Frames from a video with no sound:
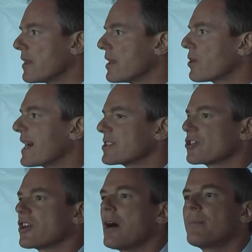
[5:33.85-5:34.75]
you got
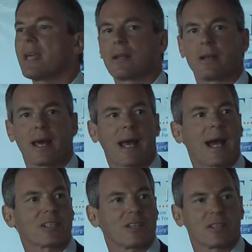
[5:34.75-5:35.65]
some internet
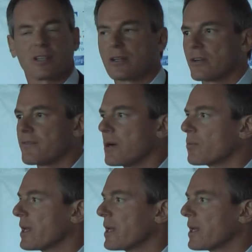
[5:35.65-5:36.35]
access on your phone.